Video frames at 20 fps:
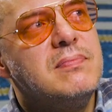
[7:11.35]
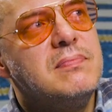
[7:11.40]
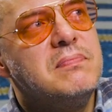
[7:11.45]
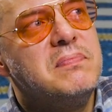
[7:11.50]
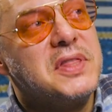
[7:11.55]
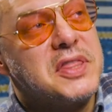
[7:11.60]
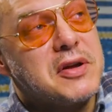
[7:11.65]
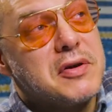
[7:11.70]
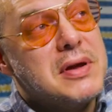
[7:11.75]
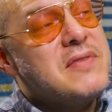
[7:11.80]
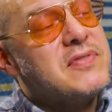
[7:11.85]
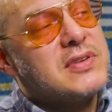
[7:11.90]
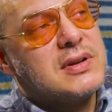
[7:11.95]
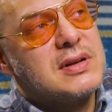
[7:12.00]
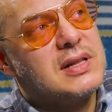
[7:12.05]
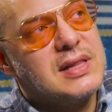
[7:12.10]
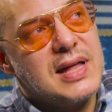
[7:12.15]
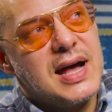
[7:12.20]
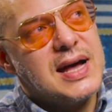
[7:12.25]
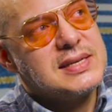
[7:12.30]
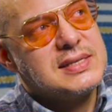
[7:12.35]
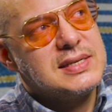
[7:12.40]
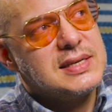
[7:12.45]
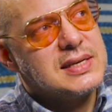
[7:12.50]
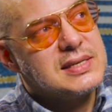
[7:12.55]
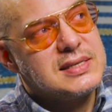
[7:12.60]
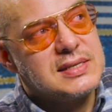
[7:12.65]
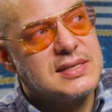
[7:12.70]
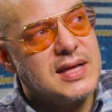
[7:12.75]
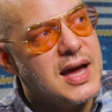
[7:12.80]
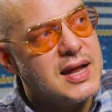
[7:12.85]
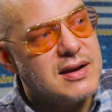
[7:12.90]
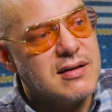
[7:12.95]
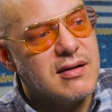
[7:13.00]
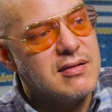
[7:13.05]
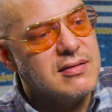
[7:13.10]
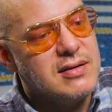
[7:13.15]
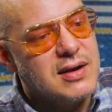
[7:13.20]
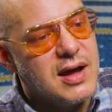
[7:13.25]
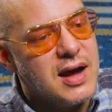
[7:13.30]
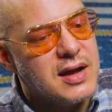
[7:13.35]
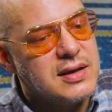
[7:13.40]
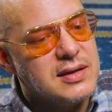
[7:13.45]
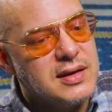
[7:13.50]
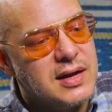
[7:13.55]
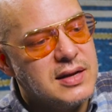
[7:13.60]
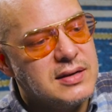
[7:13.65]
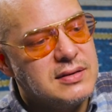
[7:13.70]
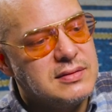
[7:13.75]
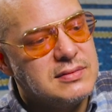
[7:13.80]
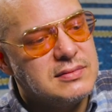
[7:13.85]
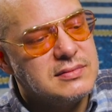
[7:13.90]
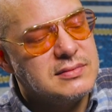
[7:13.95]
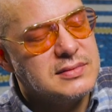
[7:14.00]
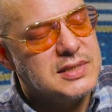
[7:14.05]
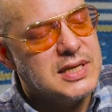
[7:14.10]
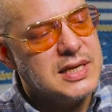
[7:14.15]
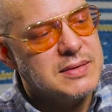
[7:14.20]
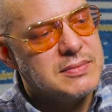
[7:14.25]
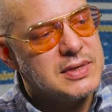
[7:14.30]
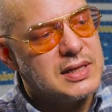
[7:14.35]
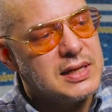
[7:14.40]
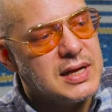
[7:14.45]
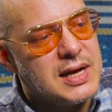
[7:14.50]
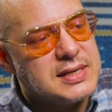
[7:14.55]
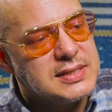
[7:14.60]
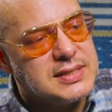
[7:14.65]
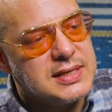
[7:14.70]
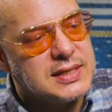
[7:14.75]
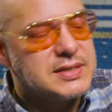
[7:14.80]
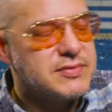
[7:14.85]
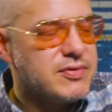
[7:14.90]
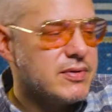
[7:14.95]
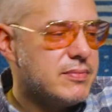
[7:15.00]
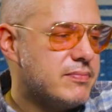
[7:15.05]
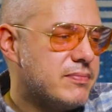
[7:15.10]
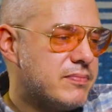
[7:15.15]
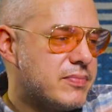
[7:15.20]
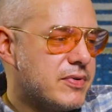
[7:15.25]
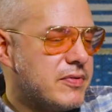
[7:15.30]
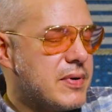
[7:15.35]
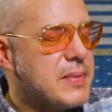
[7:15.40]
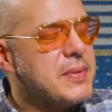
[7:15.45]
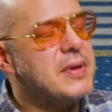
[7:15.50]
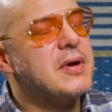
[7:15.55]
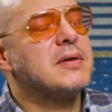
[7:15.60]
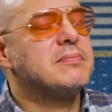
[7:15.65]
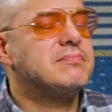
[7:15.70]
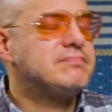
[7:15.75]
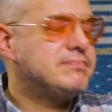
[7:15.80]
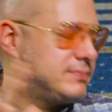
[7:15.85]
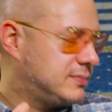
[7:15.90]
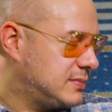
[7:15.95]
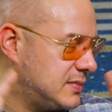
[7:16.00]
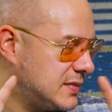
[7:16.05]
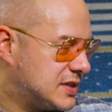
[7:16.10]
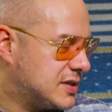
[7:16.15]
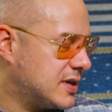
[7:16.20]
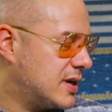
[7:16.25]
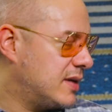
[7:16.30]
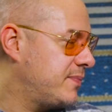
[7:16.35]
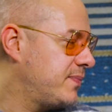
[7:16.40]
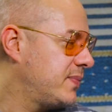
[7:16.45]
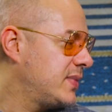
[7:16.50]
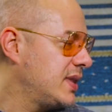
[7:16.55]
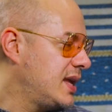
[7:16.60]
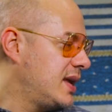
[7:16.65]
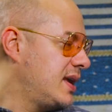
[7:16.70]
But there are even classics that are not yet deemed classics from... All right, let's start up.